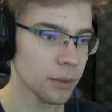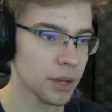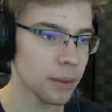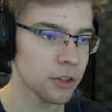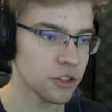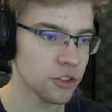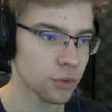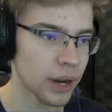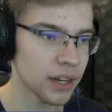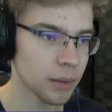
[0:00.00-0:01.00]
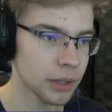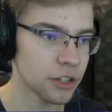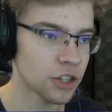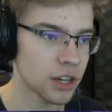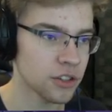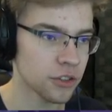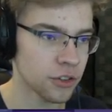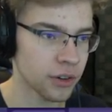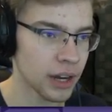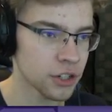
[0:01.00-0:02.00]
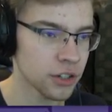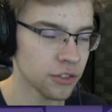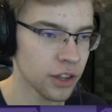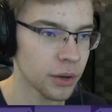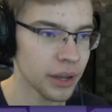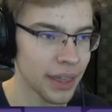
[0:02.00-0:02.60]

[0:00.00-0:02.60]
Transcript: Sometimes it just randomly changes directions though,